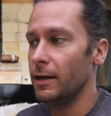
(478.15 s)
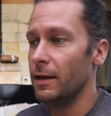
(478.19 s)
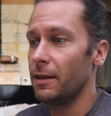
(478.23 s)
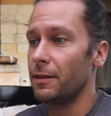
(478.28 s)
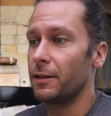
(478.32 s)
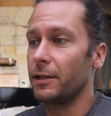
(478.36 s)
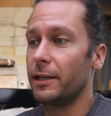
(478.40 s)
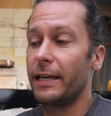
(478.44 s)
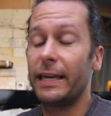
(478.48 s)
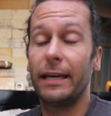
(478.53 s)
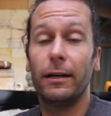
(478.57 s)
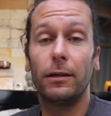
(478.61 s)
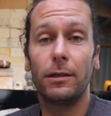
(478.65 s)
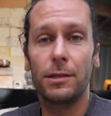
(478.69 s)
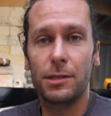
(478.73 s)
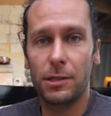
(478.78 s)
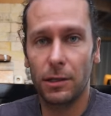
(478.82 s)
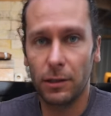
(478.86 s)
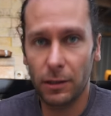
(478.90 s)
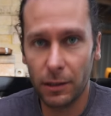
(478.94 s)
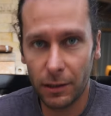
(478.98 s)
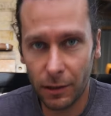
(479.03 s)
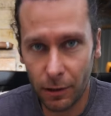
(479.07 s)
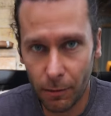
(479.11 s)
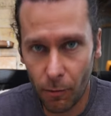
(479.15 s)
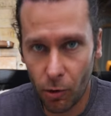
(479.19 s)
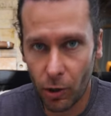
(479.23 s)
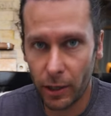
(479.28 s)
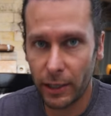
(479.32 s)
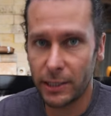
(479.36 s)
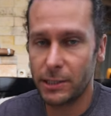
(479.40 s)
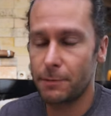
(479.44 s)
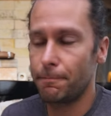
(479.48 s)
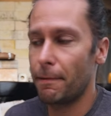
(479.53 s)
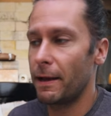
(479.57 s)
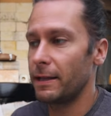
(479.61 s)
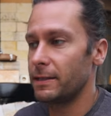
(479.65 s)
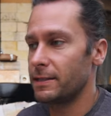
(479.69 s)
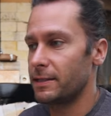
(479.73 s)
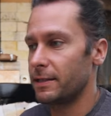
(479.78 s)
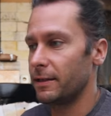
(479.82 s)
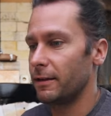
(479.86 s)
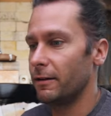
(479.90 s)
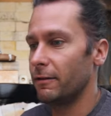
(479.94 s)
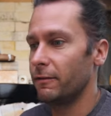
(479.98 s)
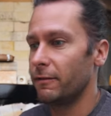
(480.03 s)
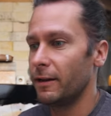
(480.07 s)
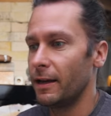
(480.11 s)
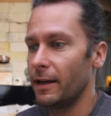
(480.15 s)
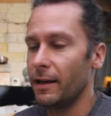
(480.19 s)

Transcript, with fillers: The kilns are a little more expensive.